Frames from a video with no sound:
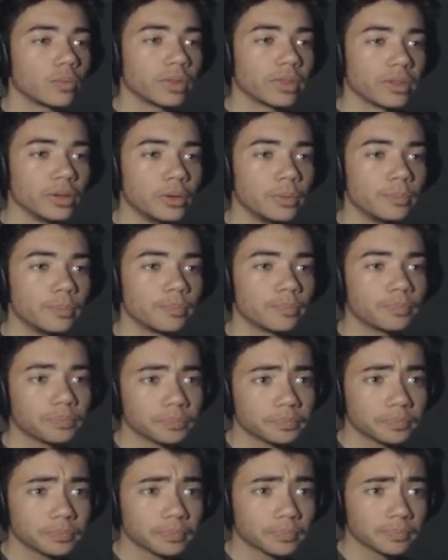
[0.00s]
with you.
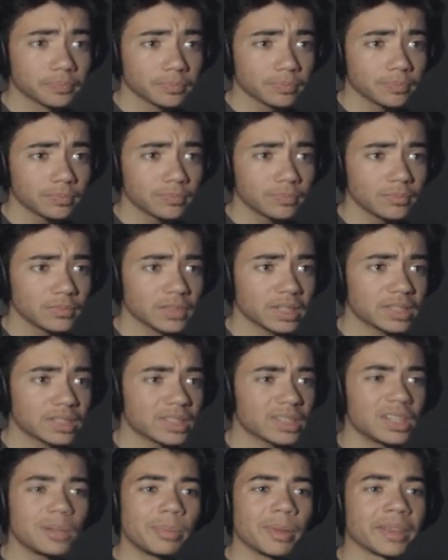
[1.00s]

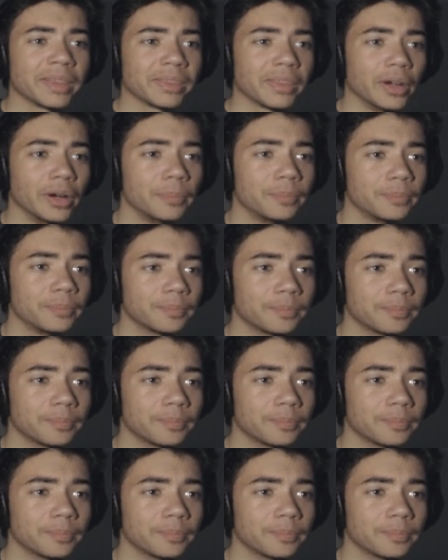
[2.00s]
It's a little bent, though.